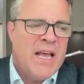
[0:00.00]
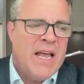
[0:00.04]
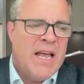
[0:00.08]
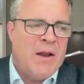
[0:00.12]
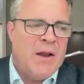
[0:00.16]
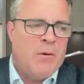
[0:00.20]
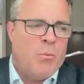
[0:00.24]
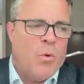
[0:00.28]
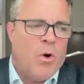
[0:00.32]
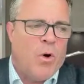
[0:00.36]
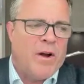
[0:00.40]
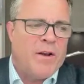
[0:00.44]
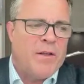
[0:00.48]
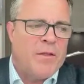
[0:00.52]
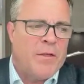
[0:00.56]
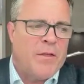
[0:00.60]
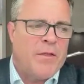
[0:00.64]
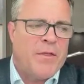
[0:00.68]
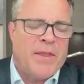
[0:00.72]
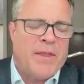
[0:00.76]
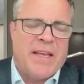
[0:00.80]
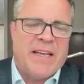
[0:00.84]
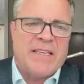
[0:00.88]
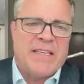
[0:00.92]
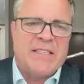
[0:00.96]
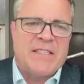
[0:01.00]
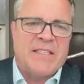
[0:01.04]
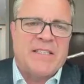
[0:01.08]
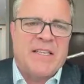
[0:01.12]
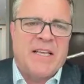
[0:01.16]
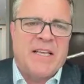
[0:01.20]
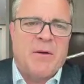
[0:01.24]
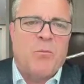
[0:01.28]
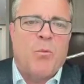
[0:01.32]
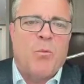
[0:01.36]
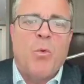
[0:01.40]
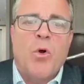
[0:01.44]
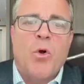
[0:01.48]
And one of the things
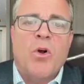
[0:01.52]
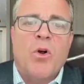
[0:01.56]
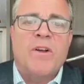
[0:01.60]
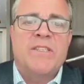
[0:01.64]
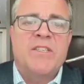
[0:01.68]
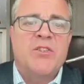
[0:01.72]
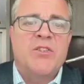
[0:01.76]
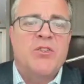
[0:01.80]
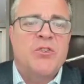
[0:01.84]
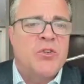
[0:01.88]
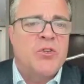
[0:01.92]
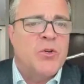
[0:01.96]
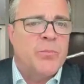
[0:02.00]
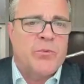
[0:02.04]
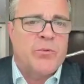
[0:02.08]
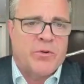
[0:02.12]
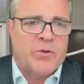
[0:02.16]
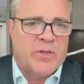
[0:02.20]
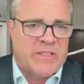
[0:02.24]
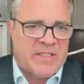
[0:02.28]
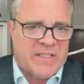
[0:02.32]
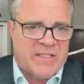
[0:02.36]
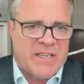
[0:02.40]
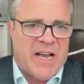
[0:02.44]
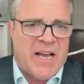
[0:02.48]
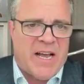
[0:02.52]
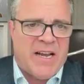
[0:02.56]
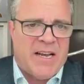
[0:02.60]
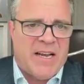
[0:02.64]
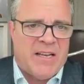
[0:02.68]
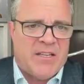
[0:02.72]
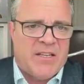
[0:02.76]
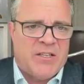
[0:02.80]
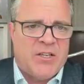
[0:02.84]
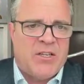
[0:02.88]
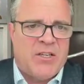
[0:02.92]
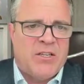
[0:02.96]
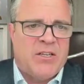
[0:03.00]
that we're super
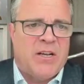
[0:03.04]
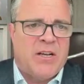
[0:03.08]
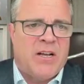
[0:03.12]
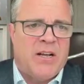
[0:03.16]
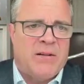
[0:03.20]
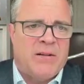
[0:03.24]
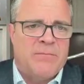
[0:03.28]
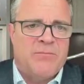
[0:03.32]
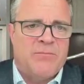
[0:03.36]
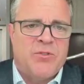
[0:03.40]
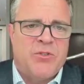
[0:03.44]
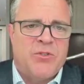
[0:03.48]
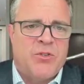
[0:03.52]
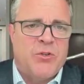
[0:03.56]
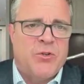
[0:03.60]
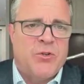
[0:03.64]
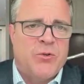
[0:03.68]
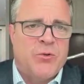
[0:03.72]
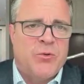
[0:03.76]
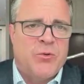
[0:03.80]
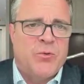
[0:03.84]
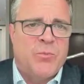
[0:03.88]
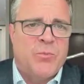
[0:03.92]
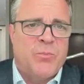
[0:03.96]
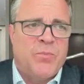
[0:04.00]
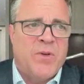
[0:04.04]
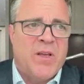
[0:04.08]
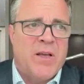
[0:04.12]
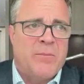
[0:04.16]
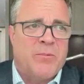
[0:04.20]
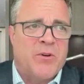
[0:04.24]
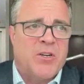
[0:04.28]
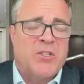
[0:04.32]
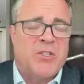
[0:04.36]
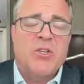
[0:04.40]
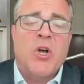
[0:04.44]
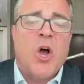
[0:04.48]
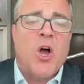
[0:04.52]
excited to be
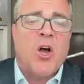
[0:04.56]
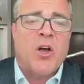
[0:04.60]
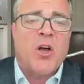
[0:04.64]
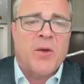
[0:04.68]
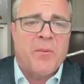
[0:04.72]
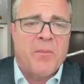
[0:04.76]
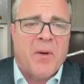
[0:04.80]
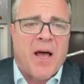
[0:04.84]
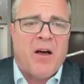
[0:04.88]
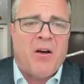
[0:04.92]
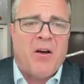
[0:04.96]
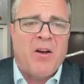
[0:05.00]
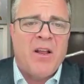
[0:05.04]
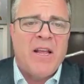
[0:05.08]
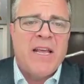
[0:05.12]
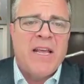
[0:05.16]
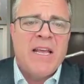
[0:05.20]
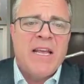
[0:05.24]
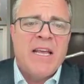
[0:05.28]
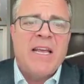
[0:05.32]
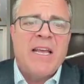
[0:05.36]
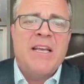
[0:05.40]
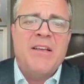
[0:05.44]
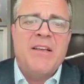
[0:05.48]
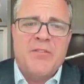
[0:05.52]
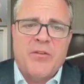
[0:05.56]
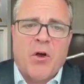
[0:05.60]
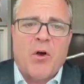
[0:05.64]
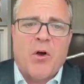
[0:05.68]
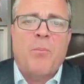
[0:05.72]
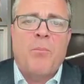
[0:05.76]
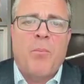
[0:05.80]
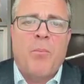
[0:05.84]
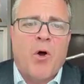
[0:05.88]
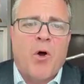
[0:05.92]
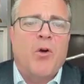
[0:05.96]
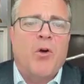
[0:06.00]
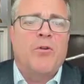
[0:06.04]
able to talk about is our
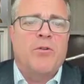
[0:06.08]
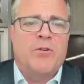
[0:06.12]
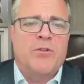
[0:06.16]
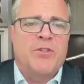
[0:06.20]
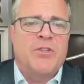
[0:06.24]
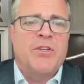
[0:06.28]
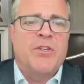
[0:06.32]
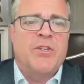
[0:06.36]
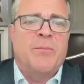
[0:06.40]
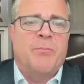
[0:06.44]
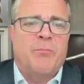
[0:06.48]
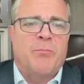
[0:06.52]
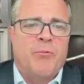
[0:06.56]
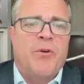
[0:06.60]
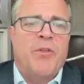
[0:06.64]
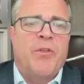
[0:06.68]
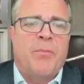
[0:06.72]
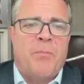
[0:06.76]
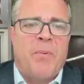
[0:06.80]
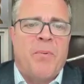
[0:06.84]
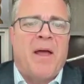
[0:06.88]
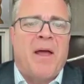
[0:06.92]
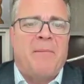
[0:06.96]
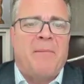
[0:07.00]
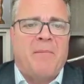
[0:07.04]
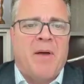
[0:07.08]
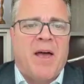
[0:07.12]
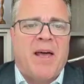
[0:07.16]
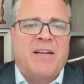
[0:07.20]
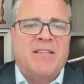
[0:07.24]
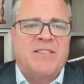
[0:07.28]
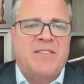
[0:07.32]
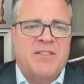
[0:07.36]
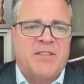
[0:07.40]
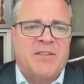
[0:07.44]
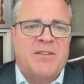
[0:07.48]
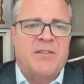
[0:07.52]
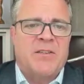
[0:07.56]
partnership with Penn
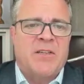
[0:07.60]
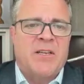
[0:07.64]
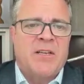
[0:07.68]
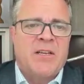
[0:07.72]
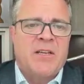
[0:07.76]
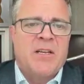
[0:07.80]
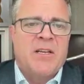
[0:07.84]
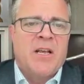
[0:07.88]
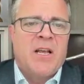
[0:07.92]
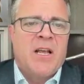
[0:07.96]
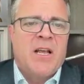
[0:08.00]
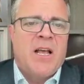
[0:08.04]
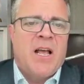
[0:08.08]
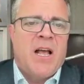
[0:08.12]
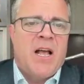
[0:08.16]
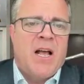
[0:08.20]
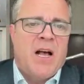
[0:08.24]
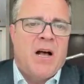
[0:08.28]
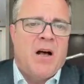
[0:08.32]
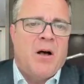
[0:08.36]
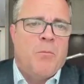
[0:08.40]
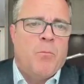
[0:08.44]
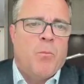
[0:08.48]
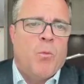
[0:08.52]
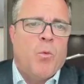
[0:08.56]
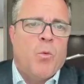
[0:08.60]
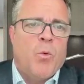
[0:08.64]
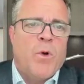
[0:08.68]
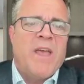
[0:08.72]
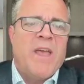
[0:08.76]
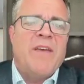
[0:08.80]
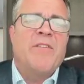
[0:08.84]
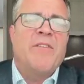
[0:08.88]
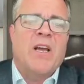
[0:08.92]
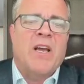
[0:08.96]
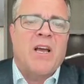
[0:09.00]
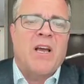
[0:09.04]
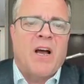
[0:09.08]
Medicine. We
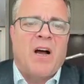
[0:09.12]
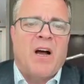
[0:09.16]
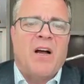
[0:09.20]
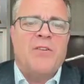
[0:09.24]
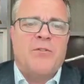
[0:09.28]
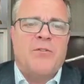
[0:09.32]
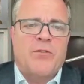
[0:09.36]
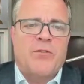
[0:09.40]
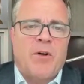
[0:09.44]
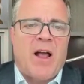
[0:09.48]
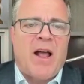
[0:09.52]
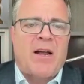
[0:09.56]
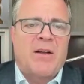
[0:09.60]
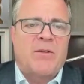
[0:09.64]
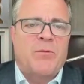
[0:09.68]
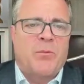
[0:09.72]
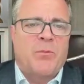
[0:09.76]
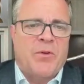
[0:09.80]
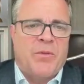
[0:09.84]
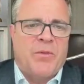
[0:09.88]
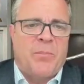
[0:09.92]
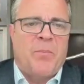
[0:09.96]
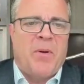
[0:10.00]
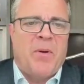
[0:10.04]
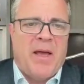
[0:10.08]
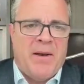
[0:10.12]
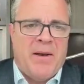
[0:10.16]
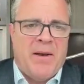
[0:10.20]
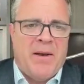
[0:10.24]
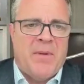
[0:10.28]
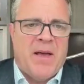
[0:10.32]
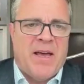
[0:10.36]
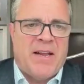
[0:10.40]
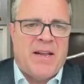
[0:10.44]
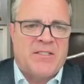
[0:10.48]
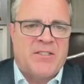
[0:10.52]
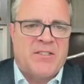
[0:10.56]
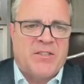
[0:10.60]
have a contract with Penn
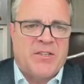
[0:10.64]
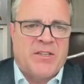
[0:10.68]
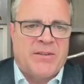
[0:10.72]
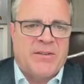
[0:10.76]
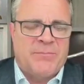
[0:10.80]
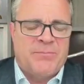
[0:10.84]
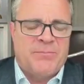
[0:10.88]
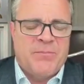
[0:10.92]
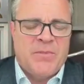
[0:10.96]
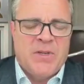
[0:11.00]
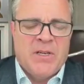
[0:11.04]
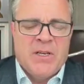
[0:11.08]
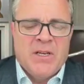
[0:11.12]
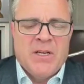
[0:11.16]
Medicine